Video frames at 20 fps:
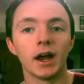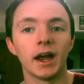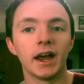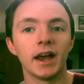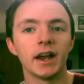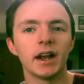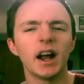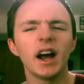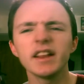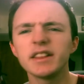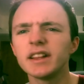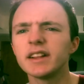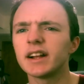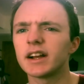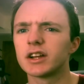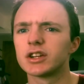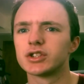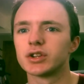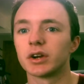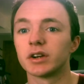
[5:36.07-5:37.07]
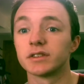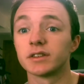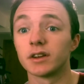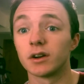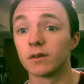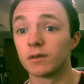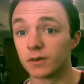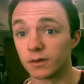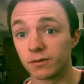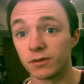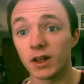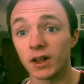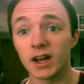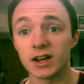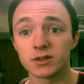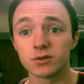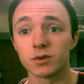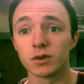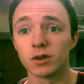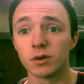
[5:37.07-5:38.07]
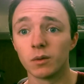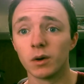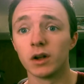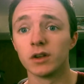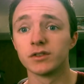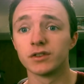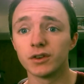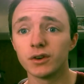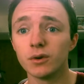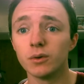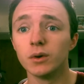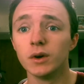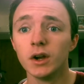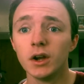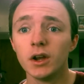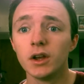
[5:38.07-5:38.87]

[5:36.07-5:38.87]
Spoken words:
and I think that could translate over to Flash really well too,